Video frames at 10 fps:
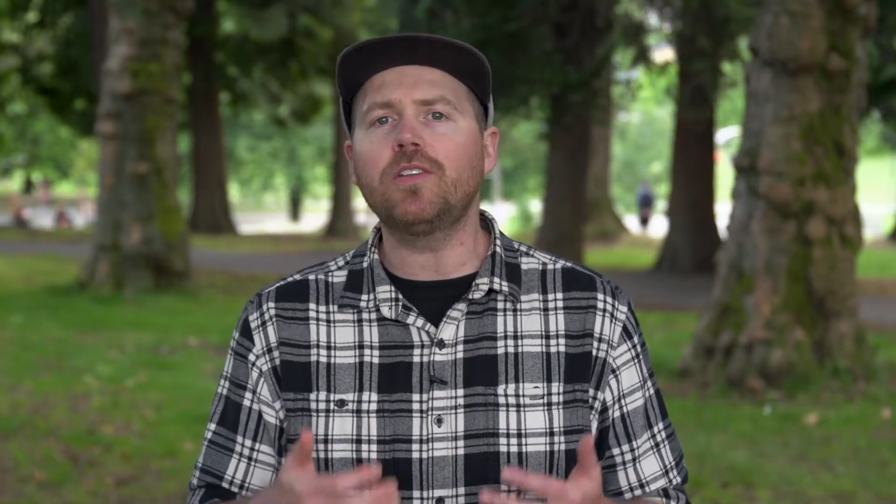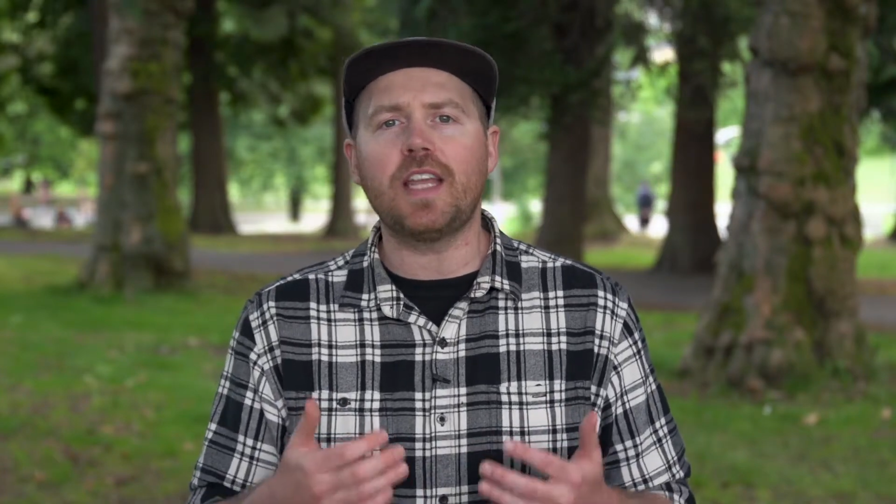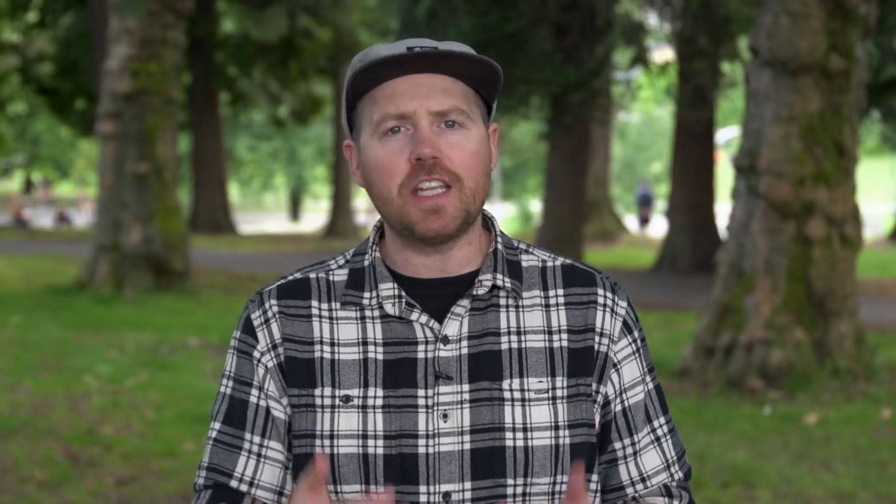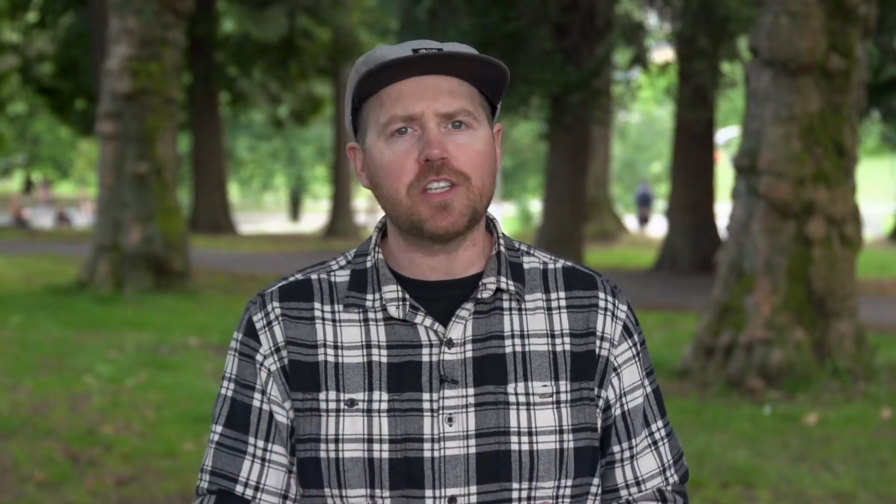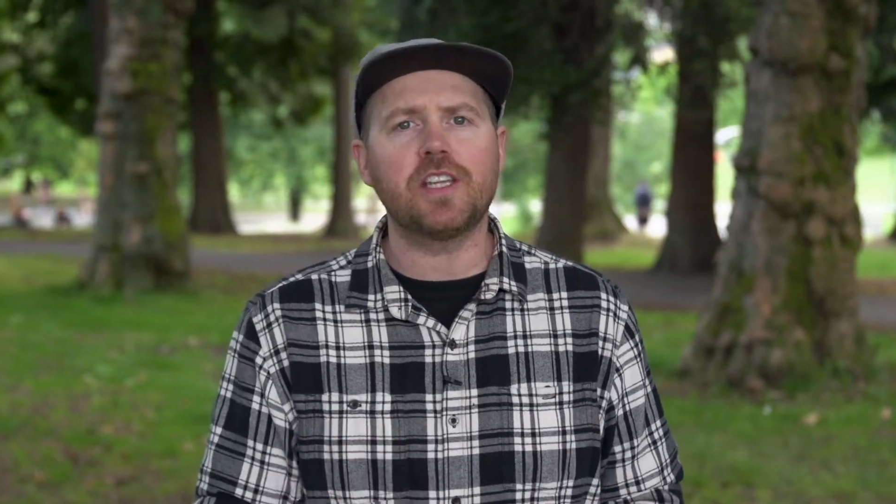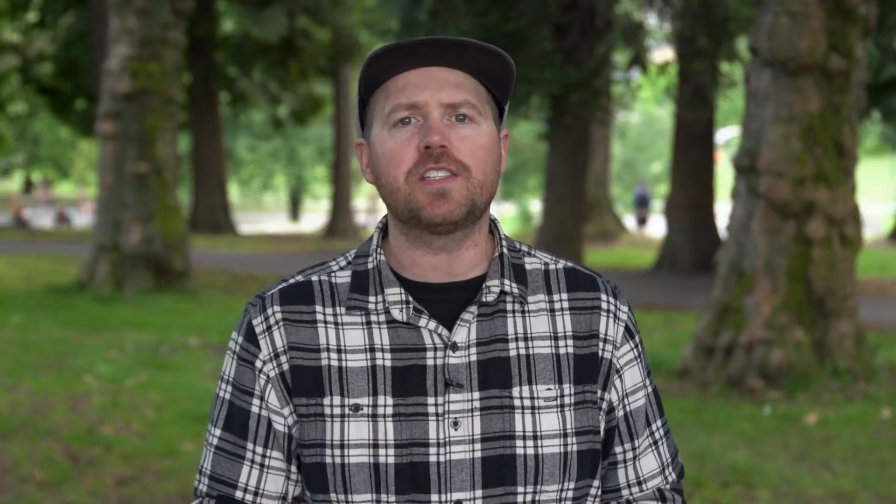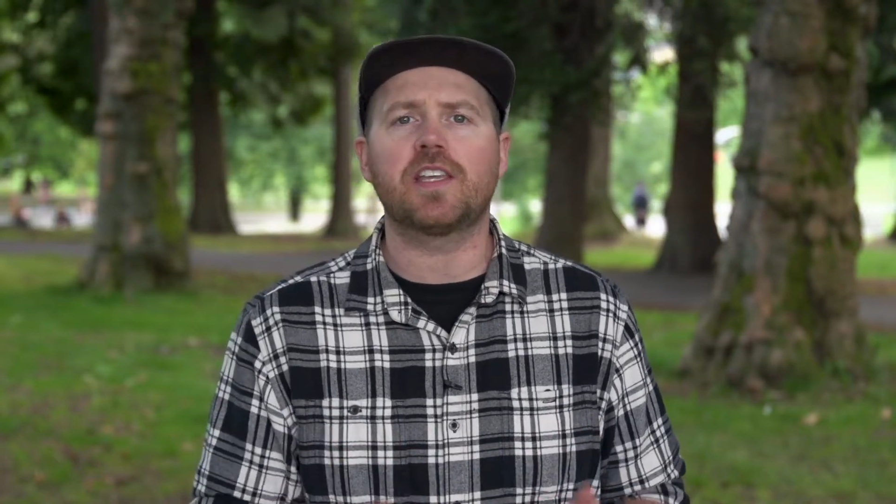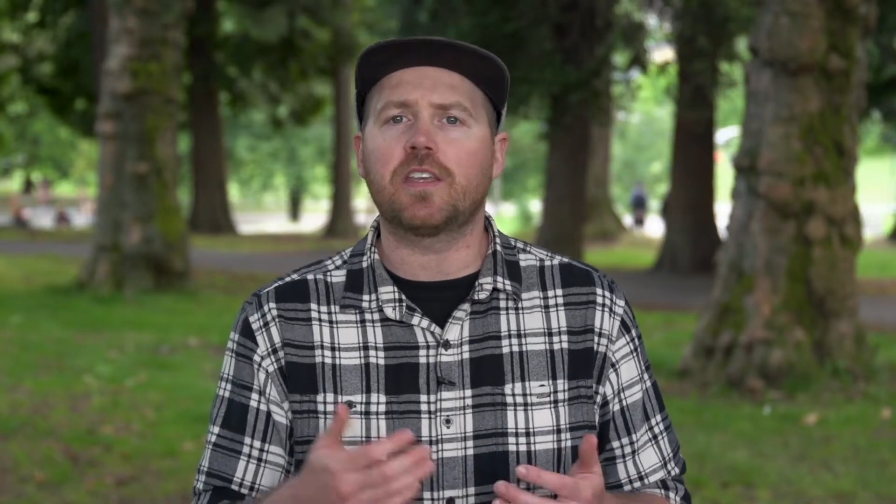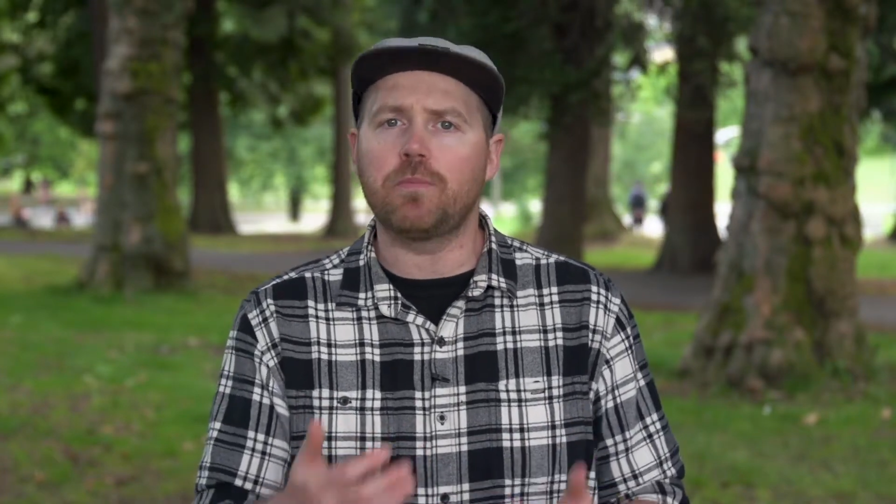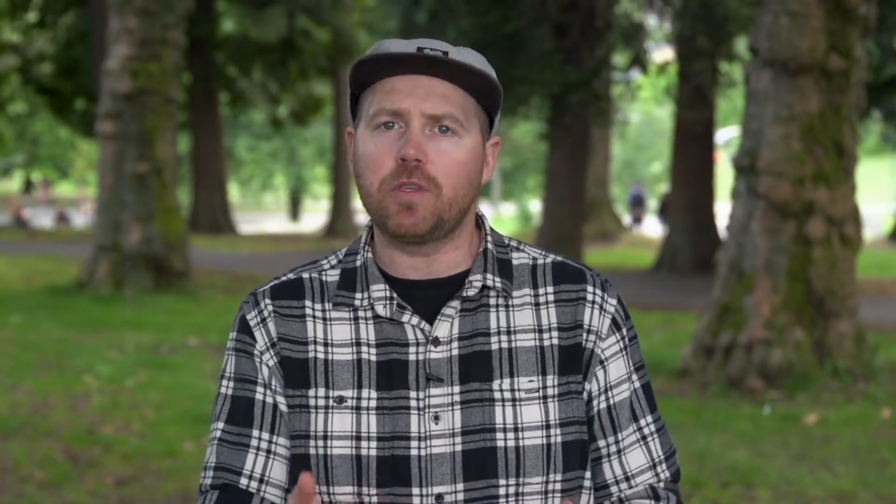nations
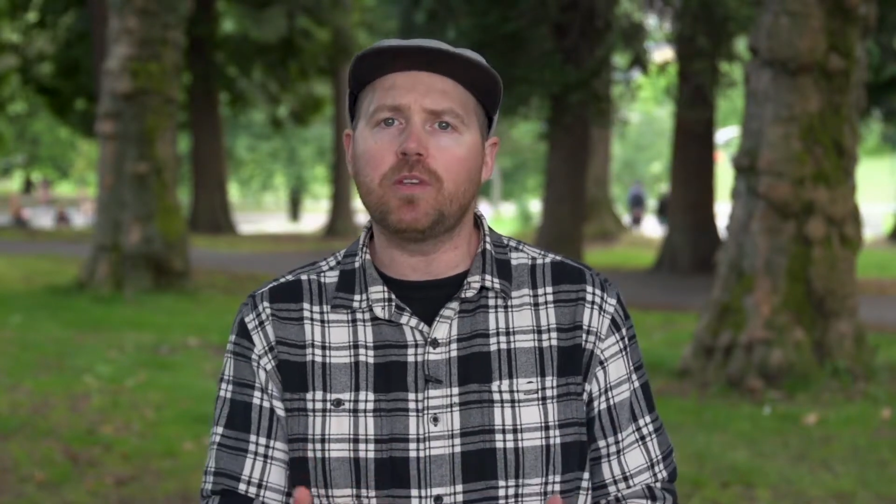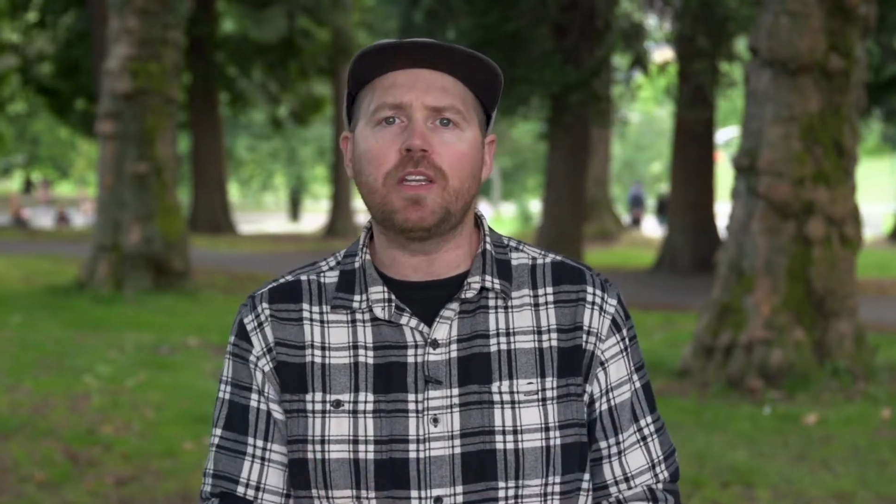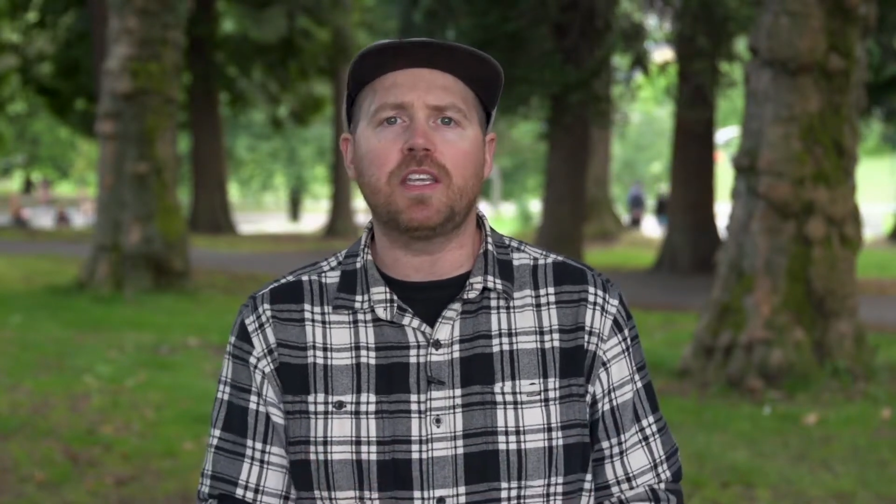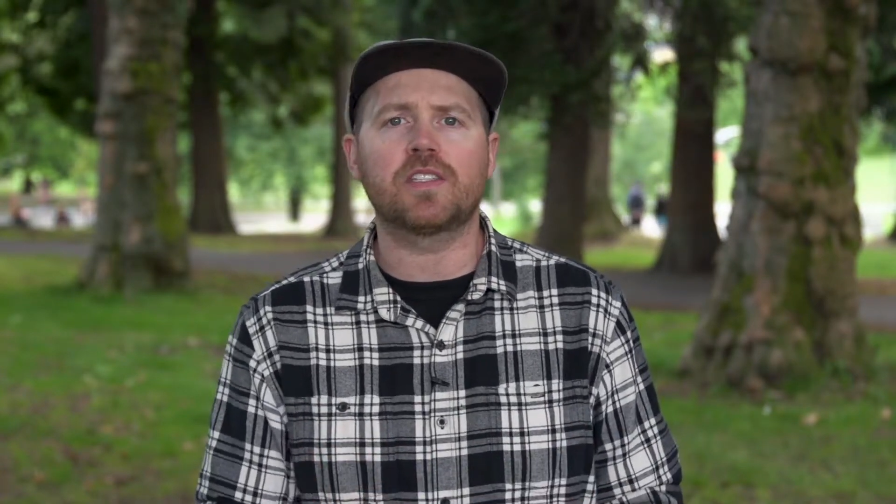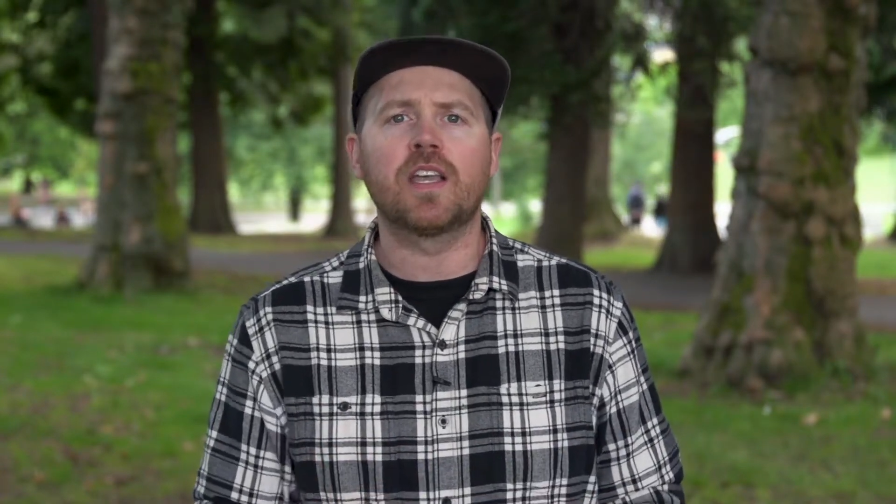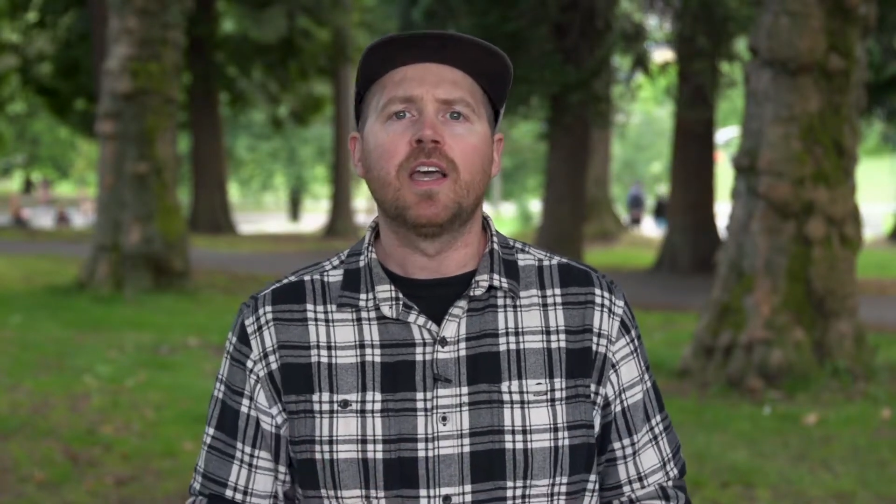and communities